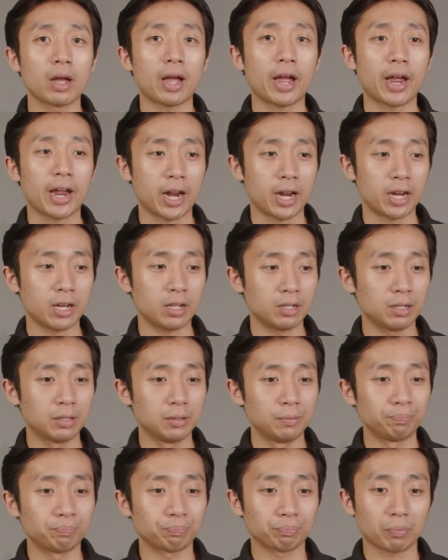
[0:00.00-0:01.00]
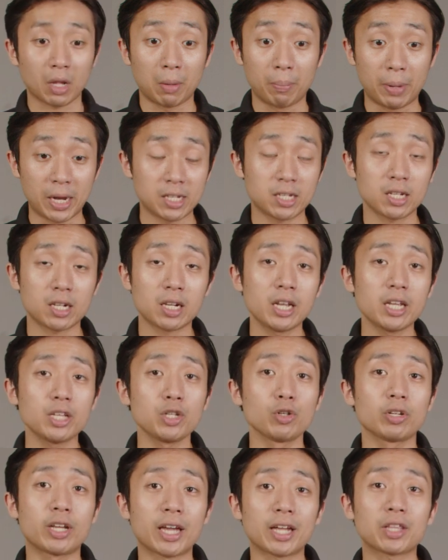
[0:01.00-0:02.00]
and basically
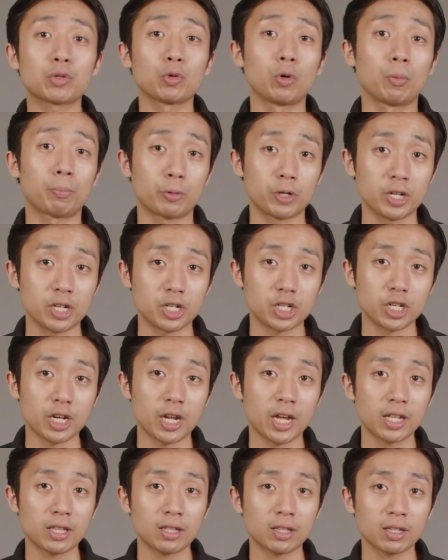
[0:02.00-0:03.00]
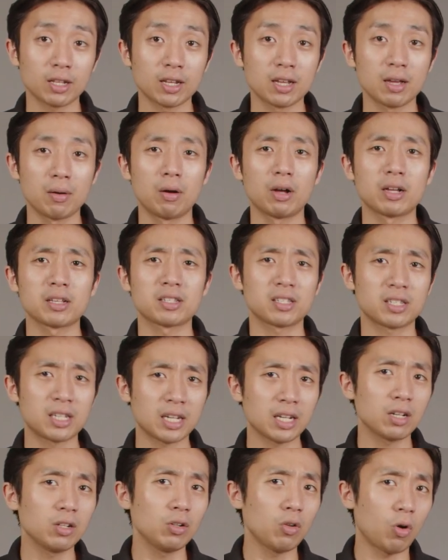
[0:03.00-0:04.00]
you get to appreciate
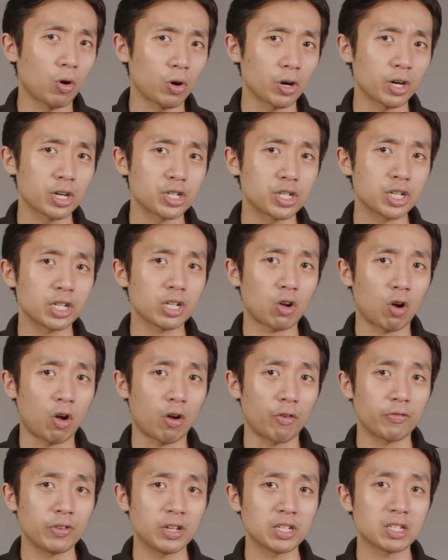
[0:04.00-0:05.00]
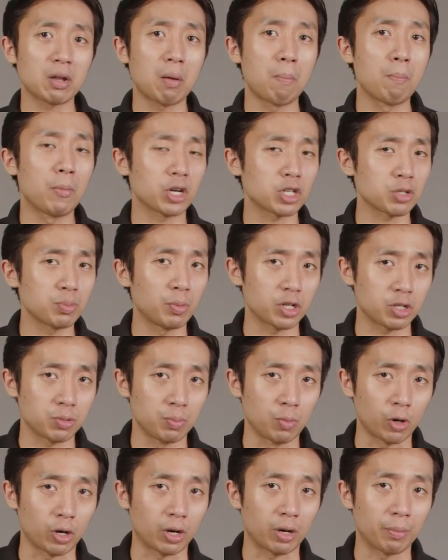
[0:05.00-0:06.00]
single origin coffees much
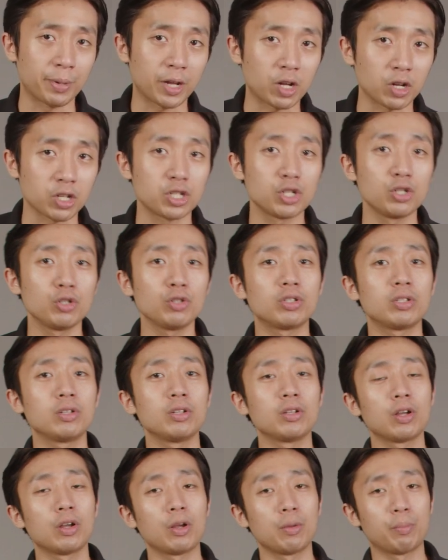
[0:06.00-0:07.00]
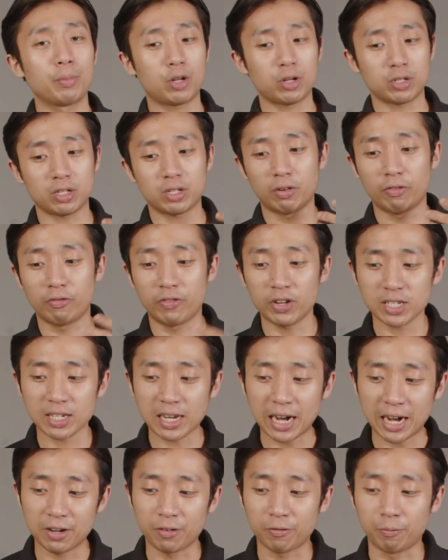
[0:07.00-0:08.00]
more because this
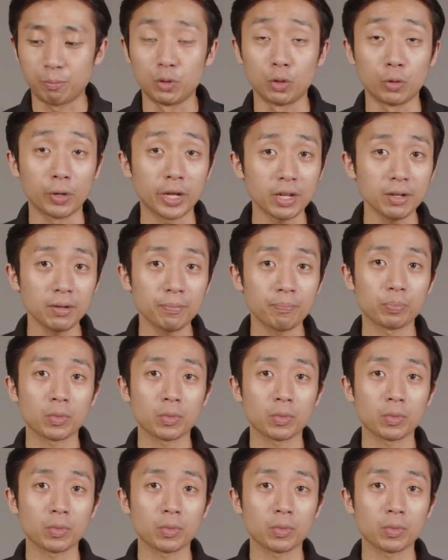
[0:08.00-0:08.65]
kind of brewing